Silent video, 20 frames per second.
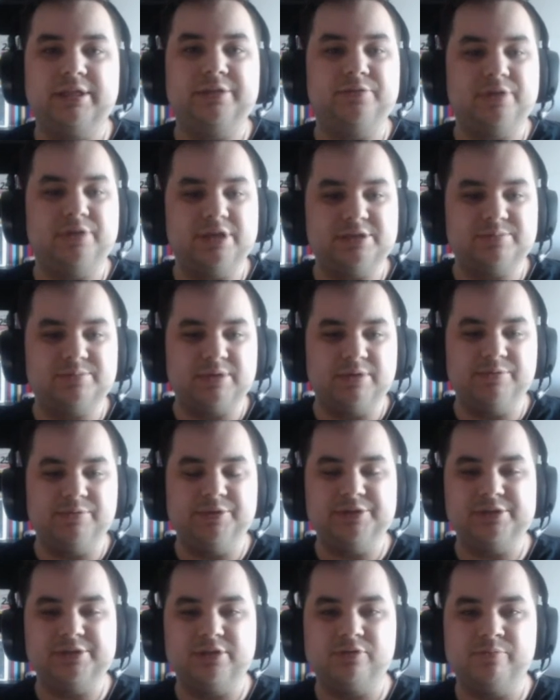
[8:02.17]

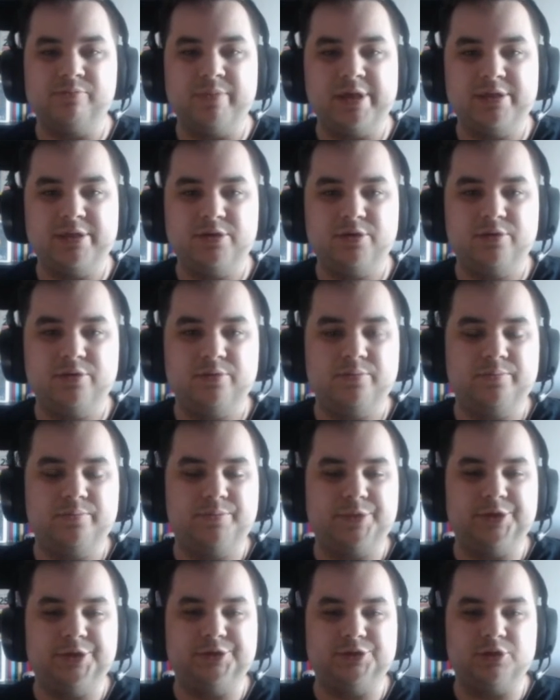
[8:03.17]
Little menu.
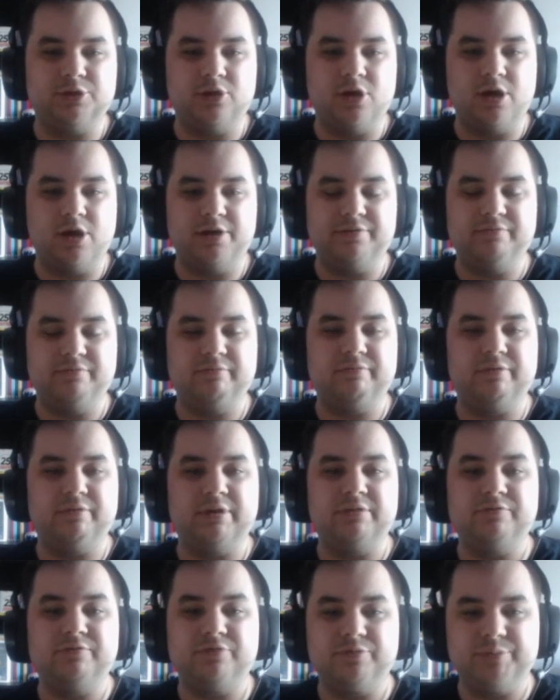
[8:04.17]
There's a lot
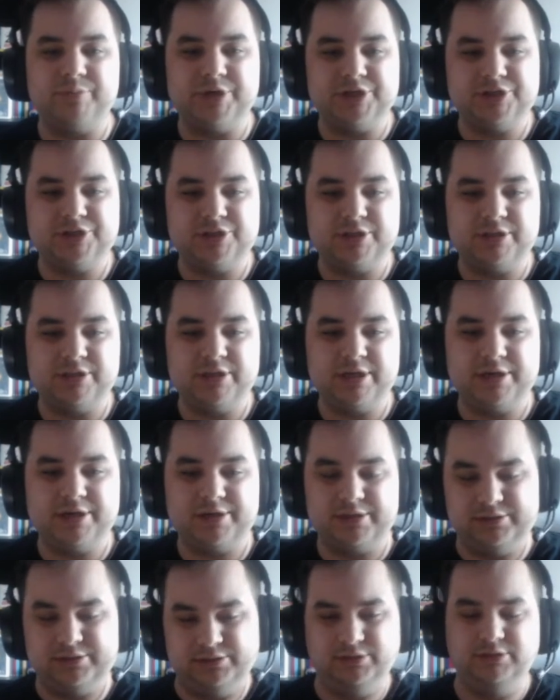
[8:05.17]
of information in
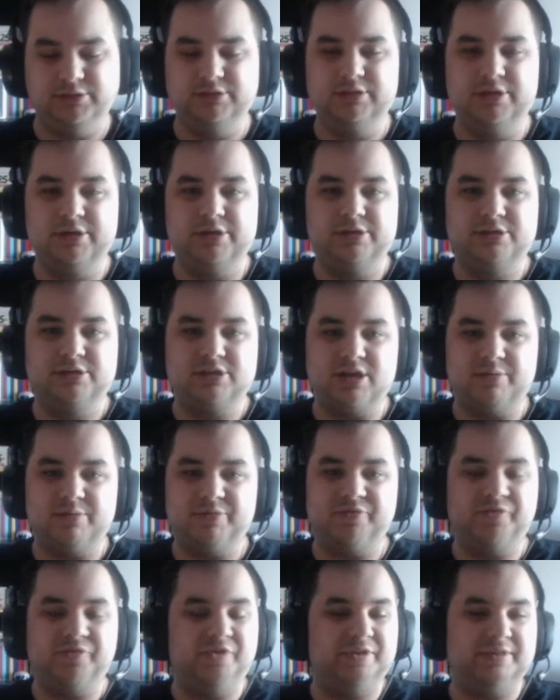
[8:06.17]
there.
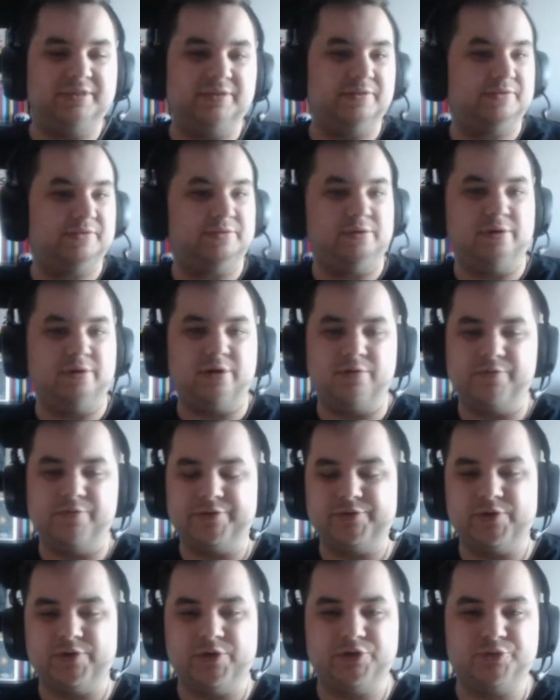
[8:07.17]
Some of it is not
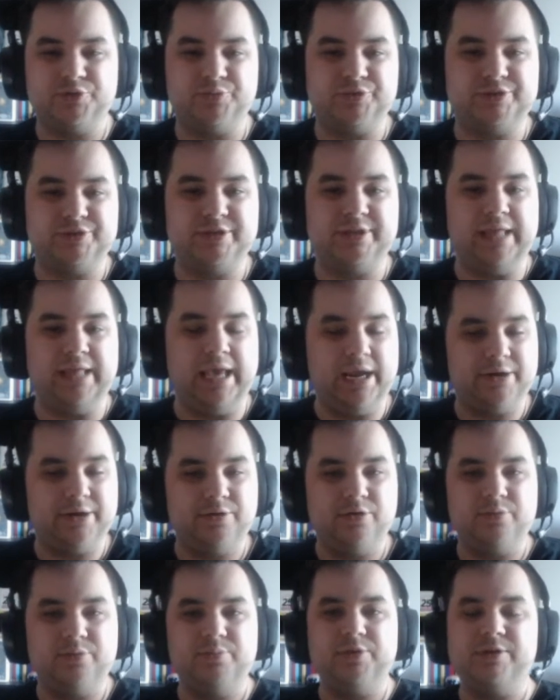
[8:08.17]
always 100%
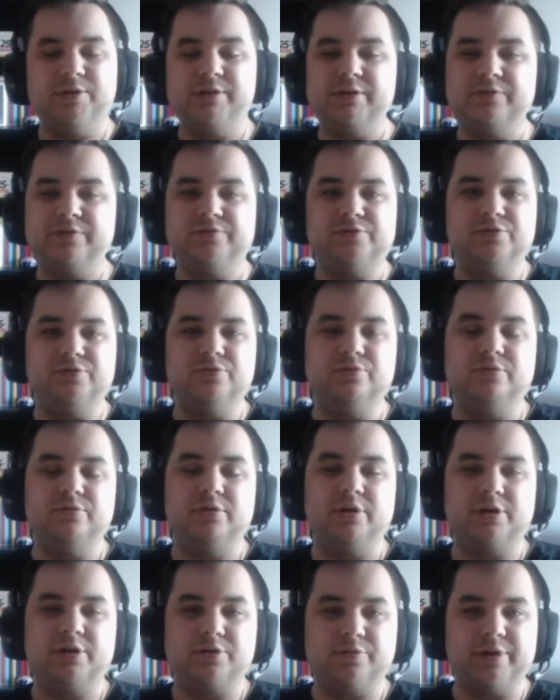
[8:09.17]
accurate, but it gives you
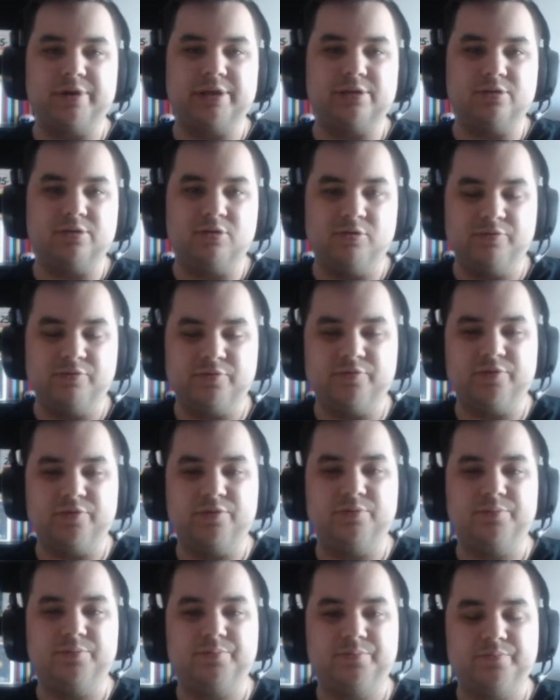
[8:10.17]
a great
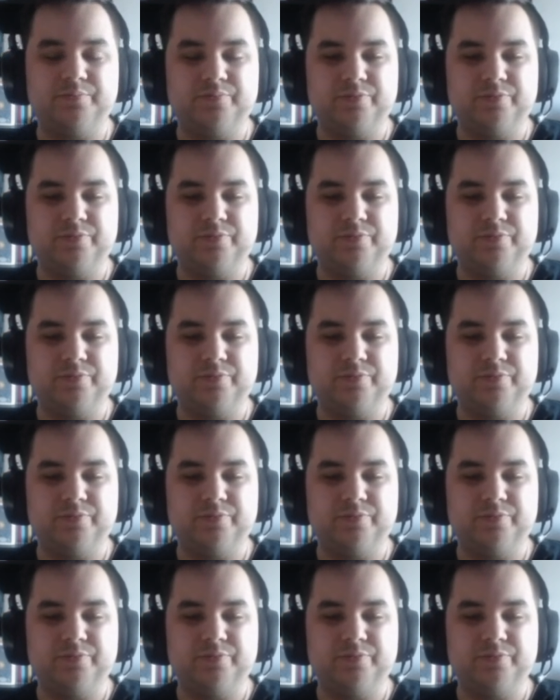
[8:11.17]
overview.